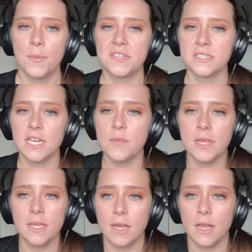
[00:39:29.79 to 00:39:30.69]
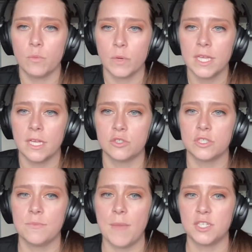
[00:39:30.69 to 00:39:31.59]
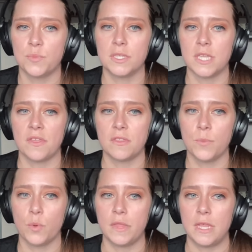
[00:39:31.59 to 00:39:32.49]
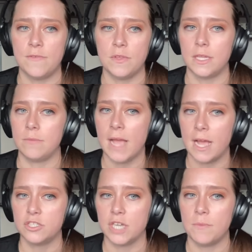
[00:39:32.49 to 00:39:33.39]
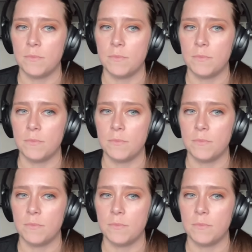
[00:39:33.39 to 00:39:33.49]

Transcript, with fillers: But this is going to be a really interesting matchup because I think they're both evenly matched.